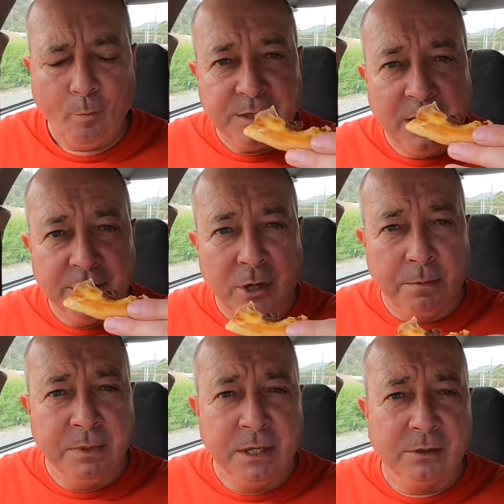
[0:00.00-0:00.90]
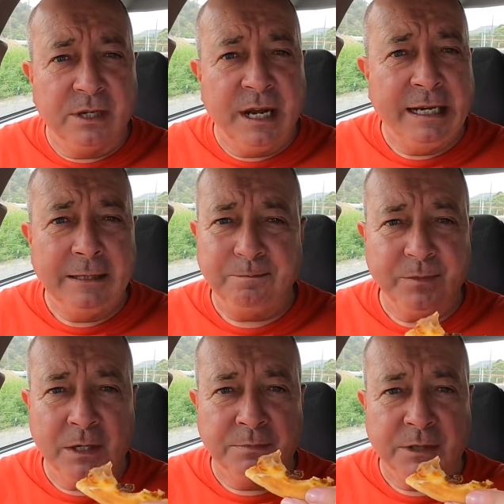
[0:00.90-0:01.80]
So top meal today,
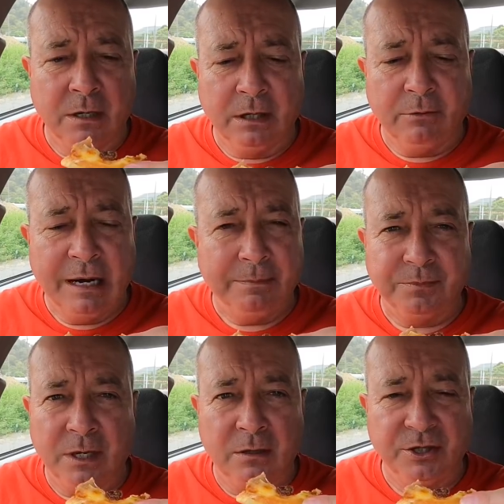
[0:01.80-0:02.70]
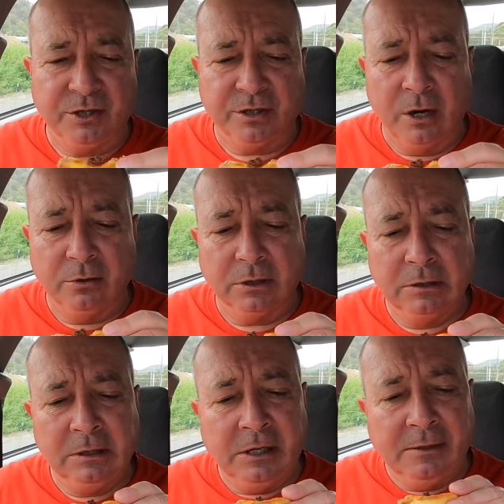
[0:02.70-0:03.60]
I'm totally wrapped, totally stoked.
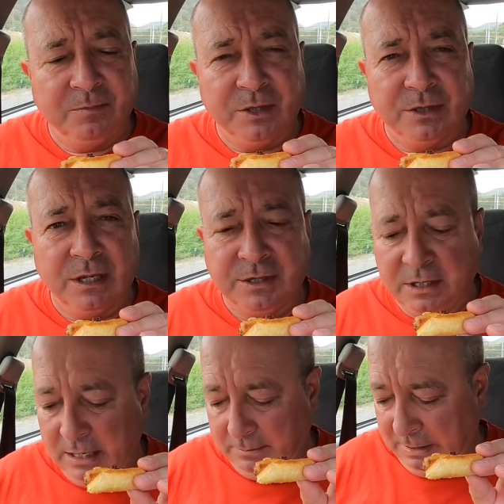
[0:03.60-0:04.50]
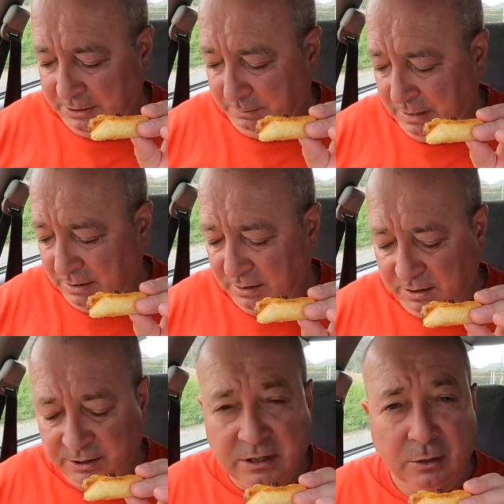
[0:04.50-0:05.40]
Just doesn't get much better than
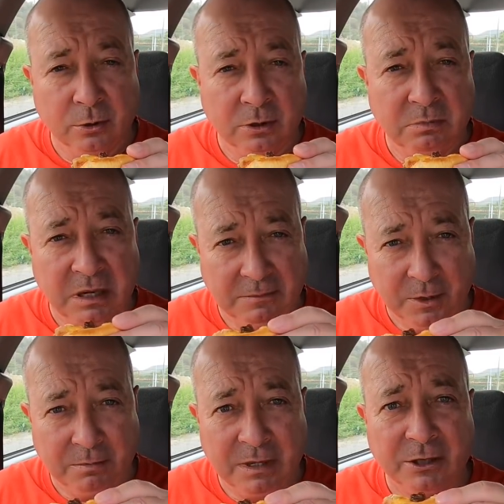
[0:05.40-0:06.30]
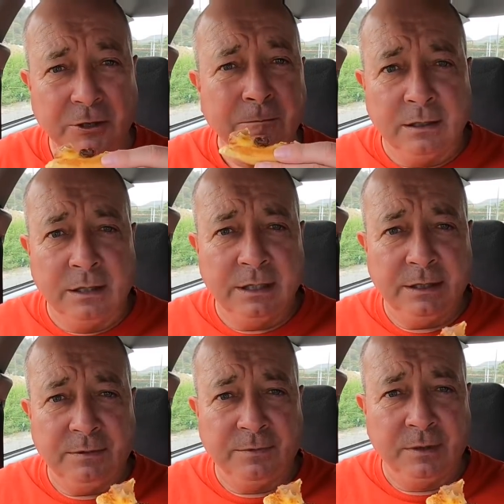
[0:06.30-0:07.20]
this. It could, but not much. So guys,
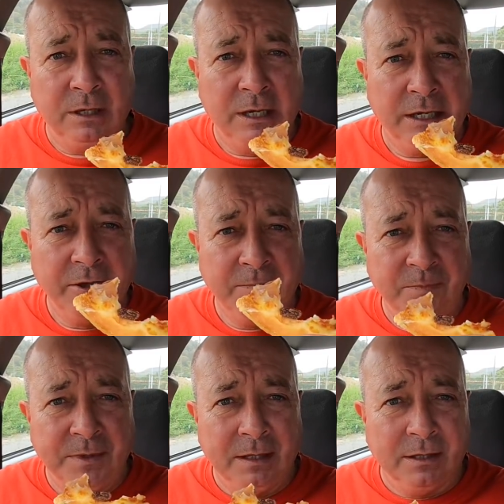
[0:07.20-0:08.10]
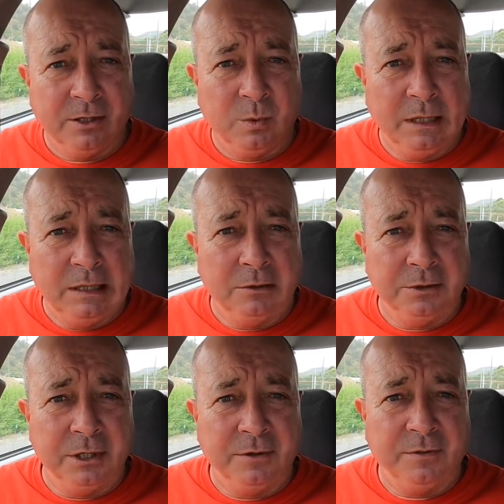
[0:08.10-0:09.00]
if you feel like a sweet little
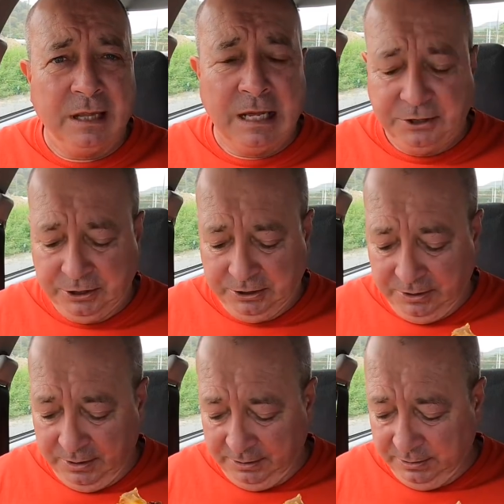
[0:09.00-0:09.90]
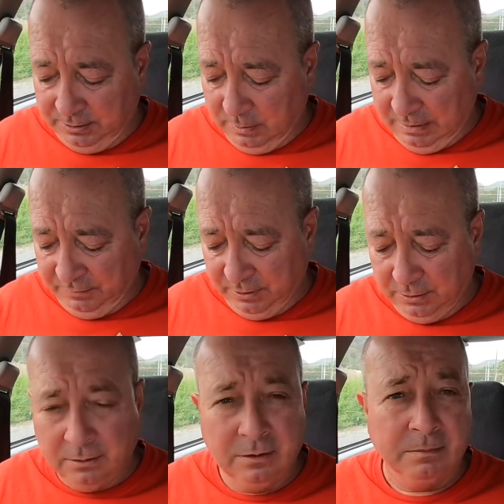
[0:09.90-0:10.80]
deal for lunch, this is the one for
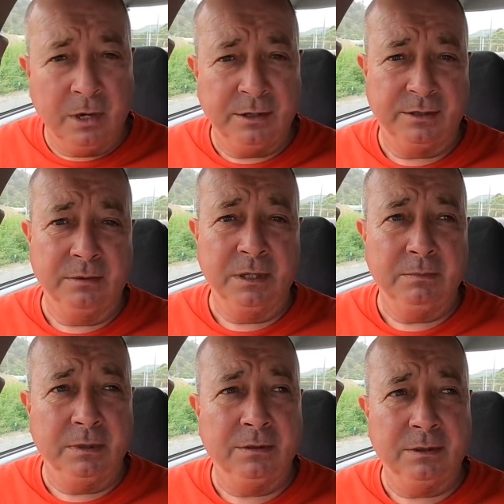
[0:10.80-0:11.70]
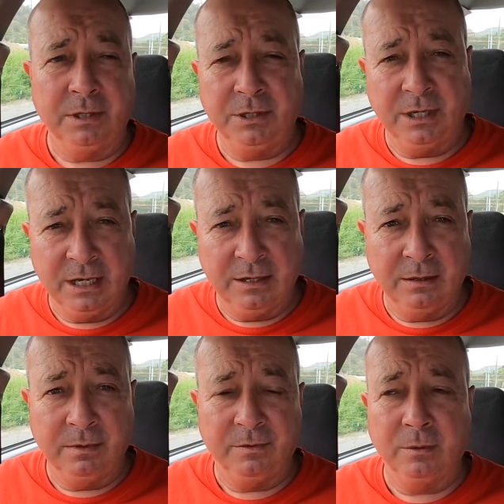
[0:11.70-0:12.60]
you, minus the meatballs. I mean, you can add
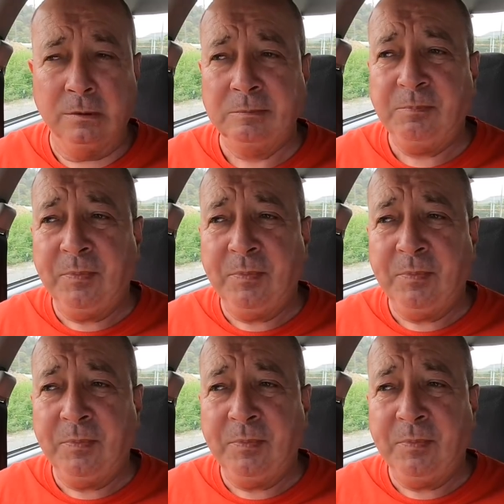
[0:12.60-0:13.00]
them if you want.